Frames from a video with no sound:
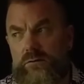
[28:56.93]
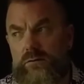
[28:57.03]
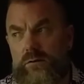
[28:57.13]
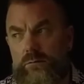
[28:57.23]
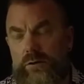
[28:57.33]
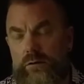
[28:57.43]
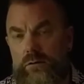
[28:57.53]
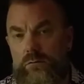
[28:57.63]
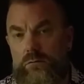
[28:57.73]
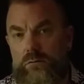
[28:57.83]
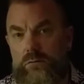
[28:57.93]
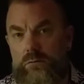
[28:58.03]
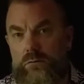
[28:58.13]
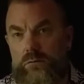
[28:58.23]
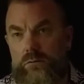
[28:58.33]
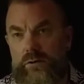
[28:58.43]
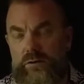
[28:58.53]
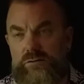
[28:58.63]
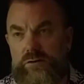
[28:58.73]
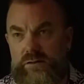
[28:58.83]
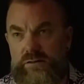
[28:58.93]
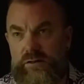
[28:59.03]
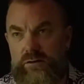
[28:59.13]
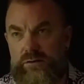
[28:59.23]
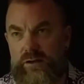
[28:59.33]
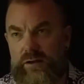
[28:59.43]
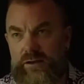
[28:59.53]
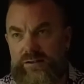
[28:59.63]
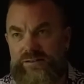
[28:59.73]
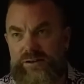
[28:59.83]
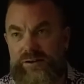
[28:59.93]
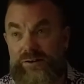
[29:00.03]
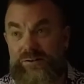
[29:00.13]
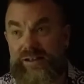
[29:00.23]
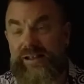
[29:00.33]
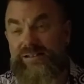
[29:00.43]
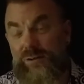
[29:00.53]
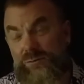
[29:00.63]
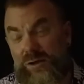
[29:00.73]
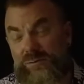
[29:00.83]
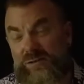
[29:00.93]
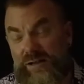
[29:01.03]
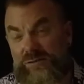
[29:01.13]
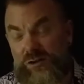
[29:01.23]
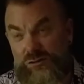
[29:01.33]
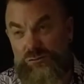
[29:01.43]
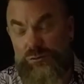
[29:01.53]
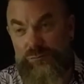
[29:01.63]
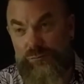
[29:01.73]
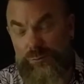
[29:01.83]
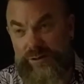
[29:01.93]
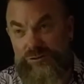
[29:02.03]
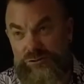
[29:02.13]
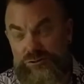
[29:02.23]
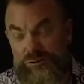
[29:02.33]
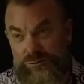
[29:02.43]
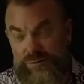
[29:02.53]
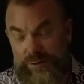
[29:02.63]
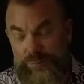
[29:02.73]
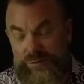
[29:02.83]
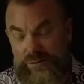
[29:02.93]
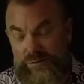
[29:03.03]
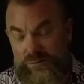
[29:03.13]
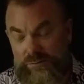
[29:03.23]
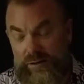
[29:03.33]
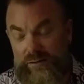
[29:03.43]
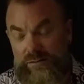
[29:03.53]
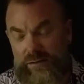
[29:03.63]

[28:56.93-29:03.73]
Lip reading: There we go. Interesting. Okay, so sometimes ancestral information shows up in these tunings,